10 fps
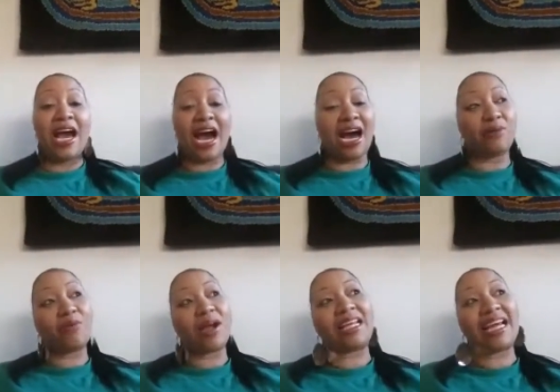um,
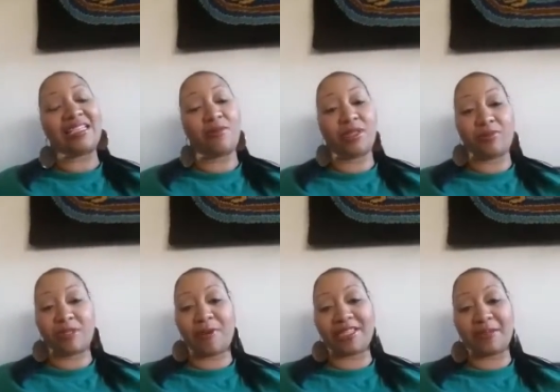recognizing what the
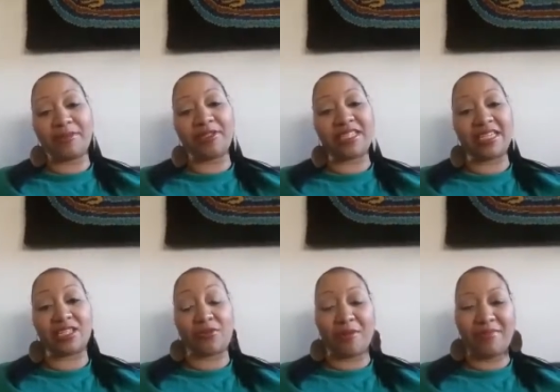responsibility is
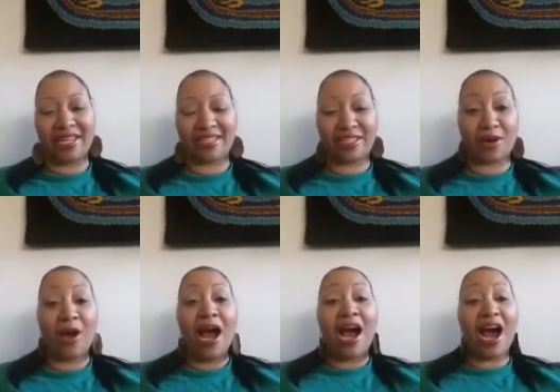for men. So
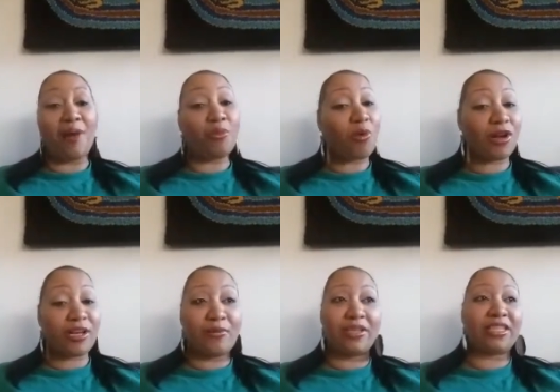I'm working
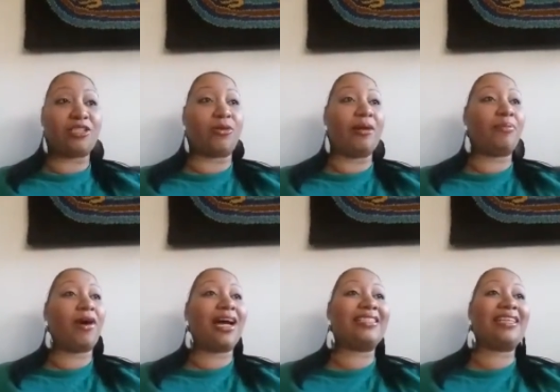with this great
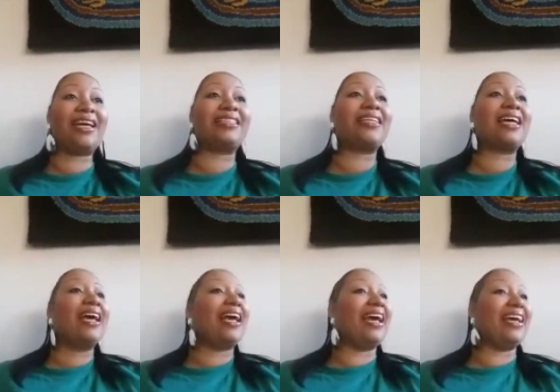project,
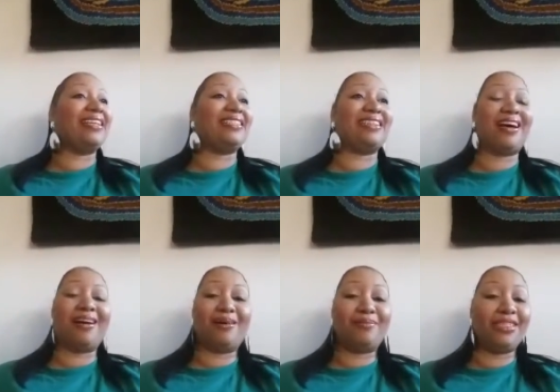and
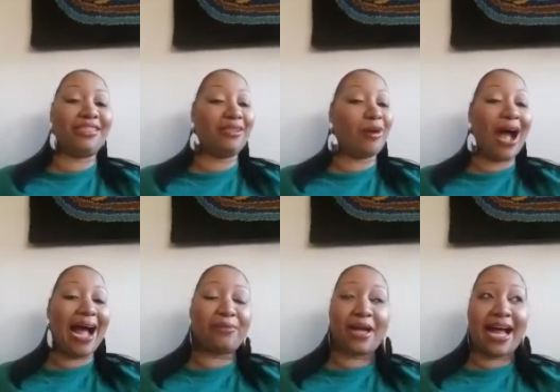um, you know, I,
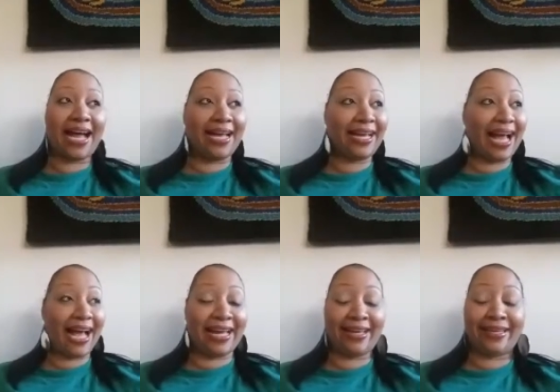I
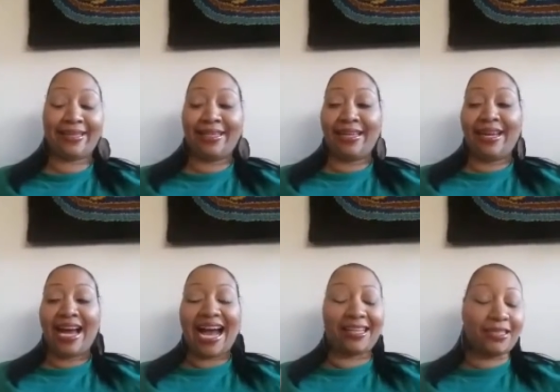I
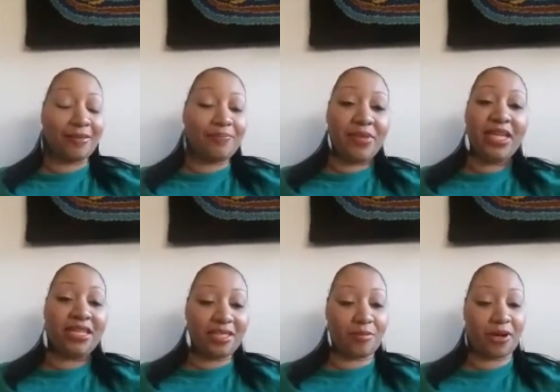I commend
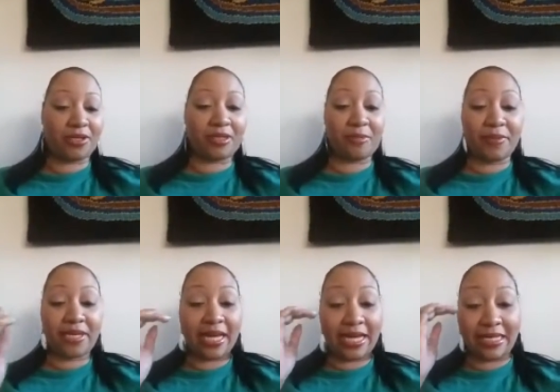these brothers
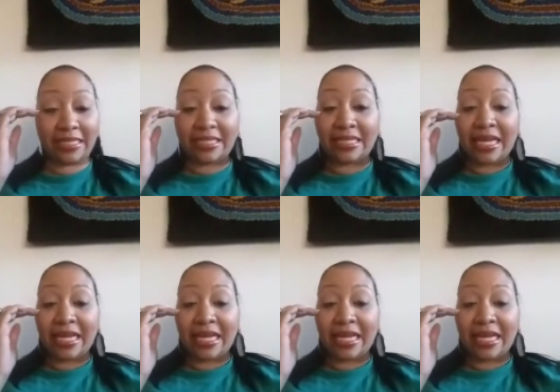because